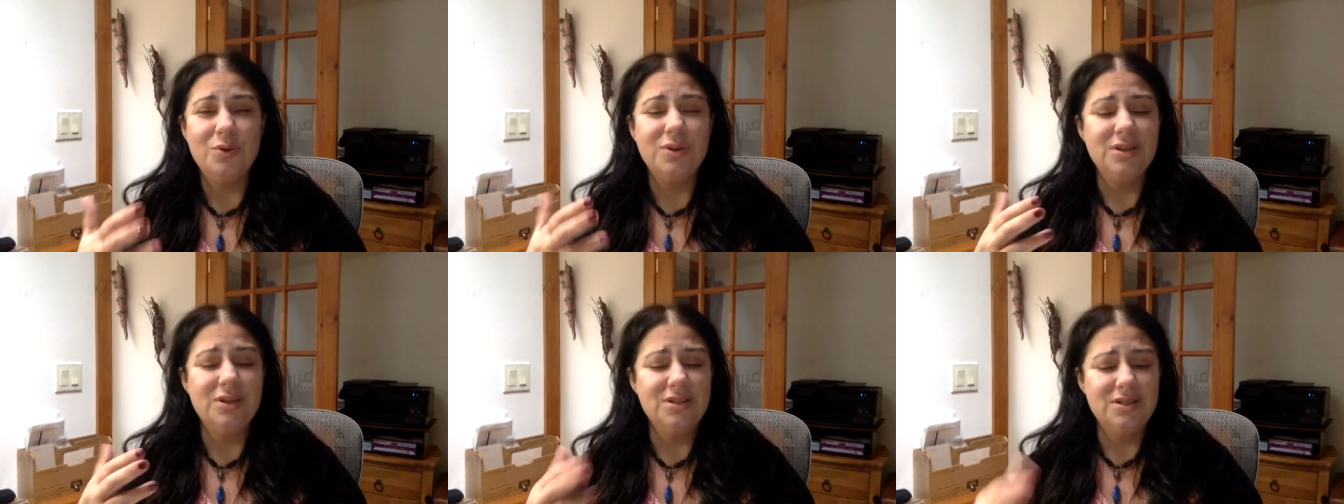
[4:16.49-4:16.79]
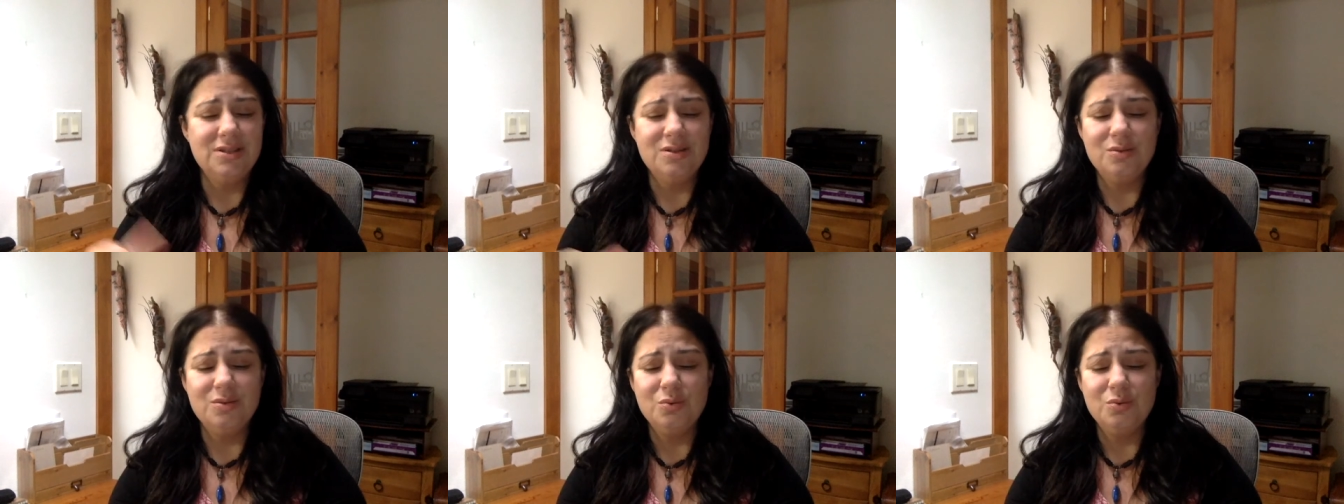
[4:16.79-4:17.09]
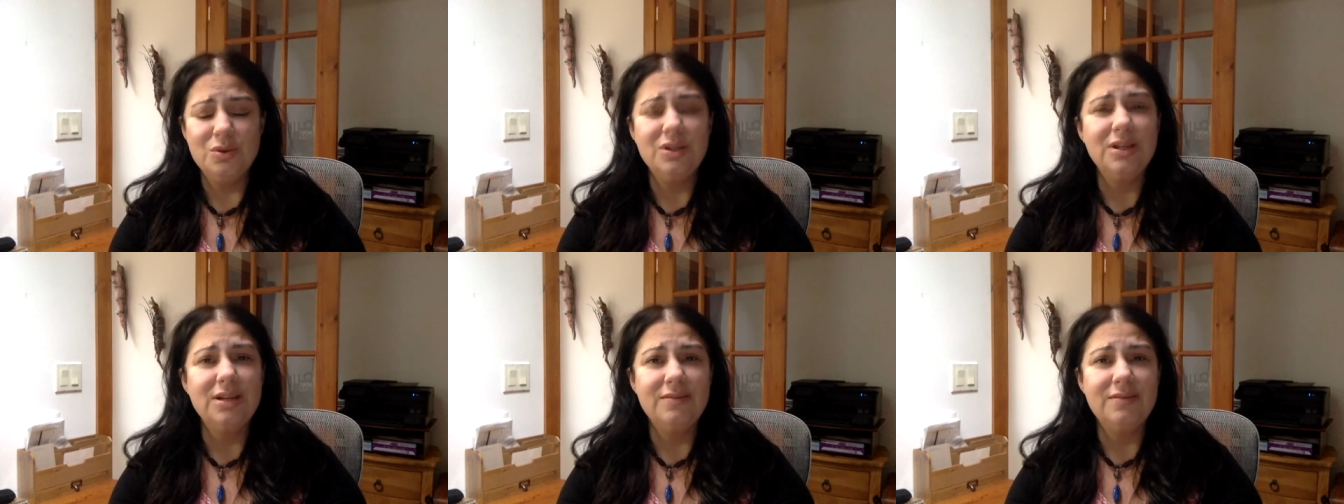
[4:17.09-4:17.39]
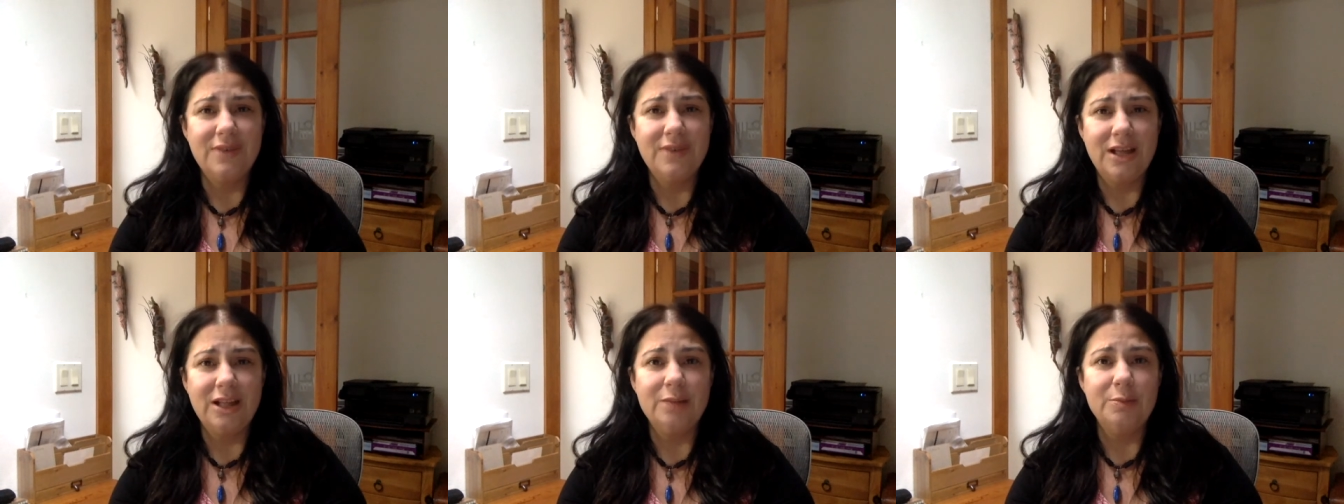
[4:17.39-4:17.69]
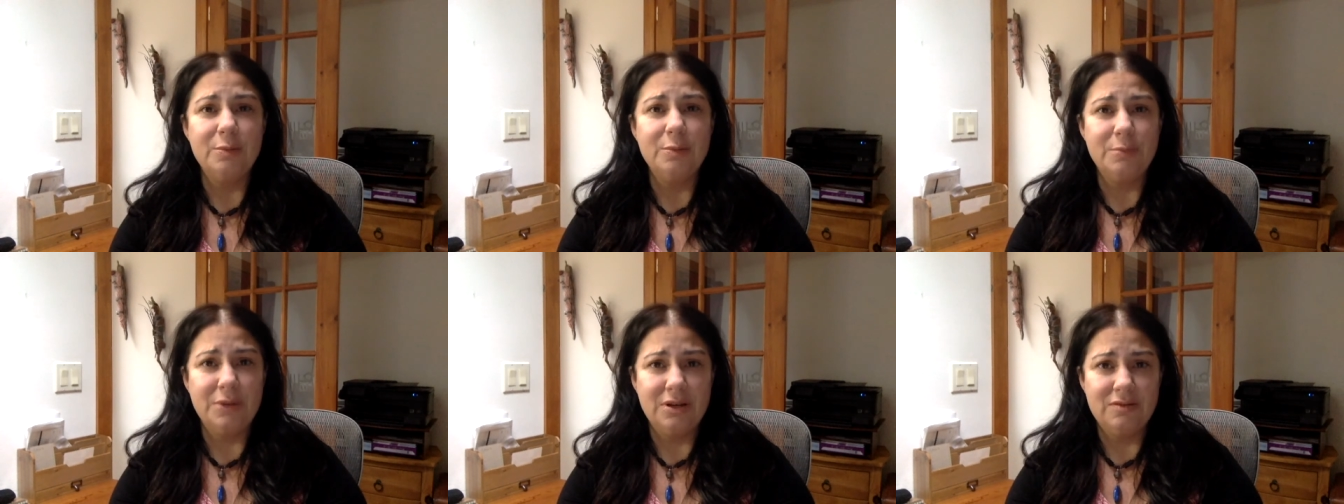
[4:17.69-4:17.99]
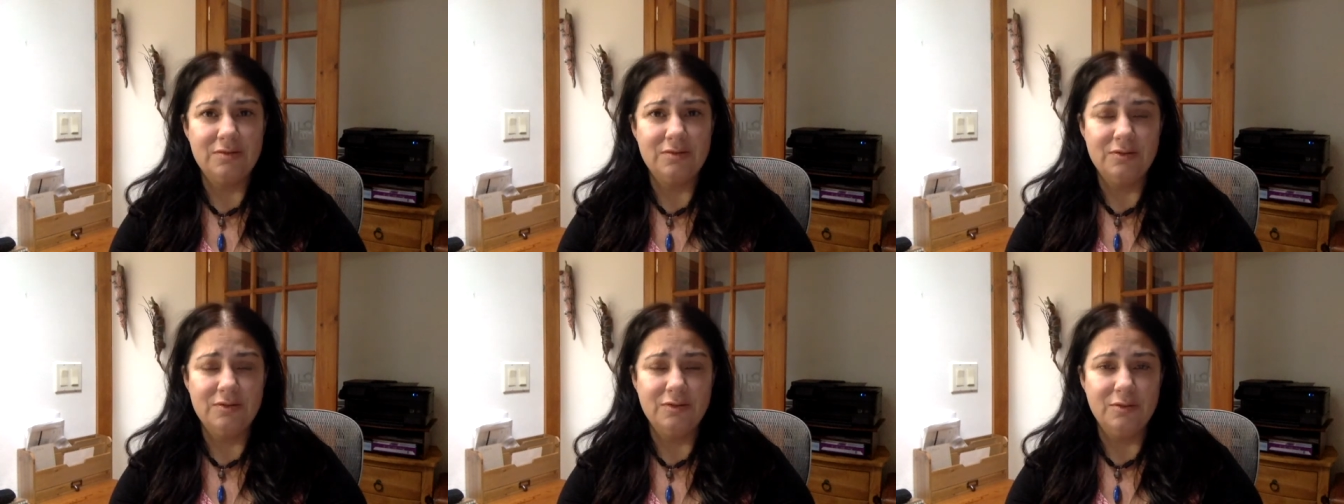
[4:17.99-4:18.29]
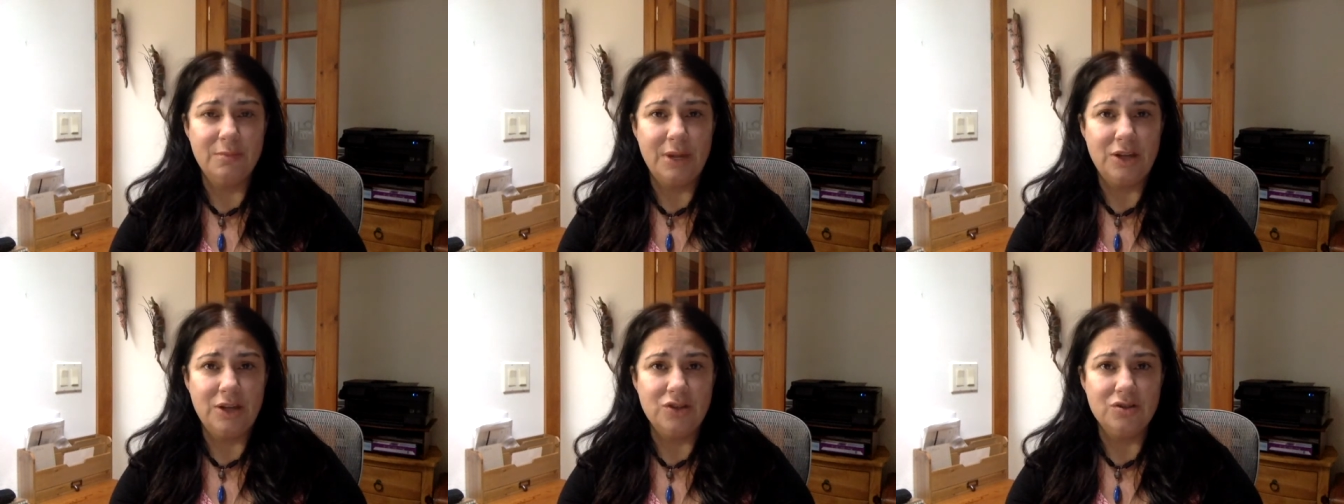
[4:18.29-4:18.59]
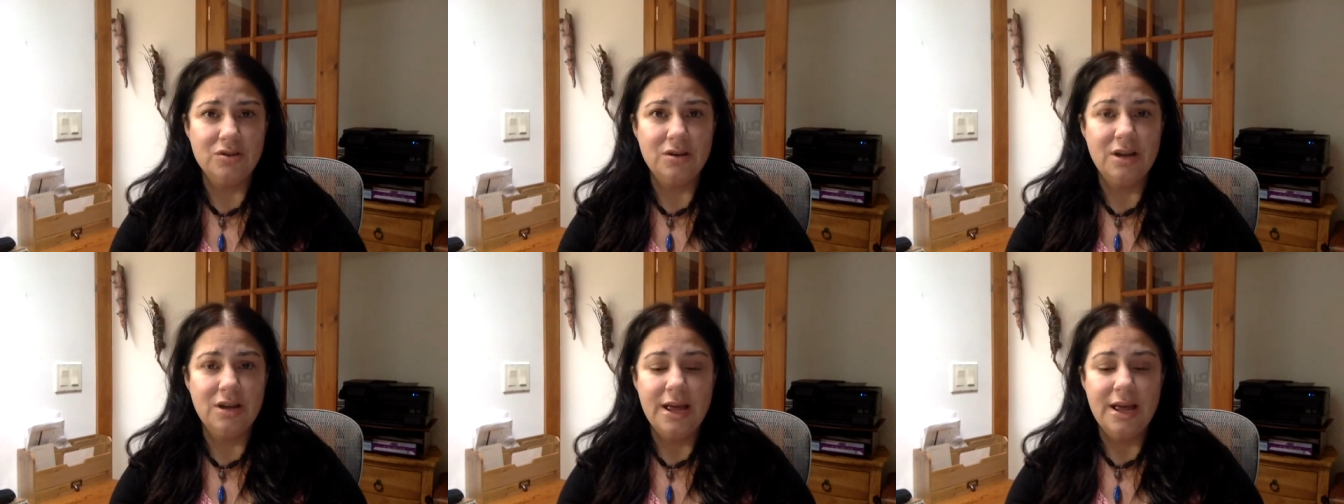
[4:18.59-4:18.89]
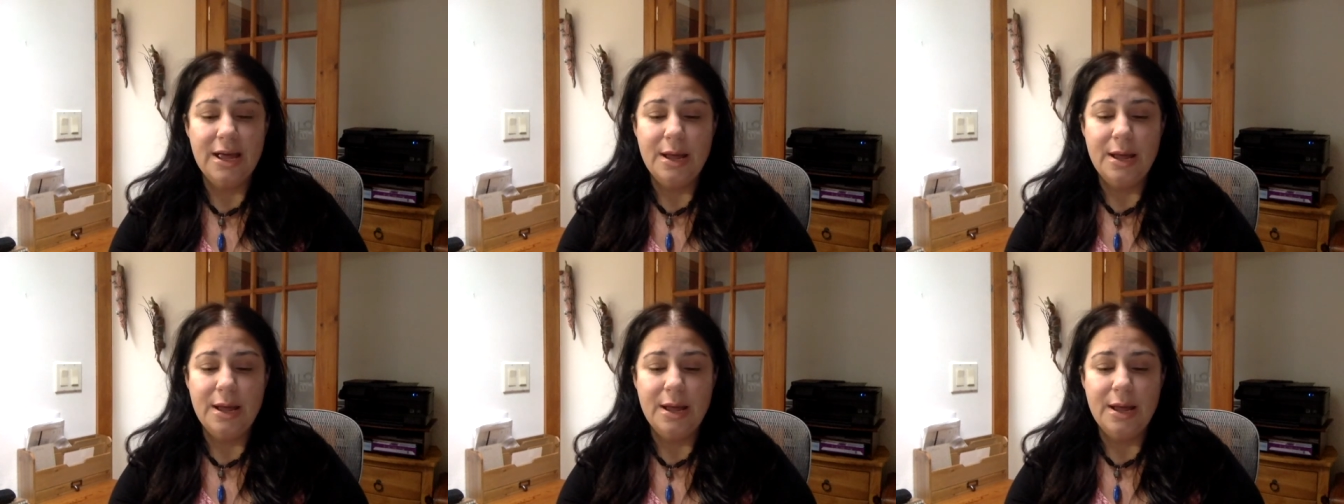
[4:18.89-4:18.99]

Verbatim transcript: This is a really invaluable bit of information,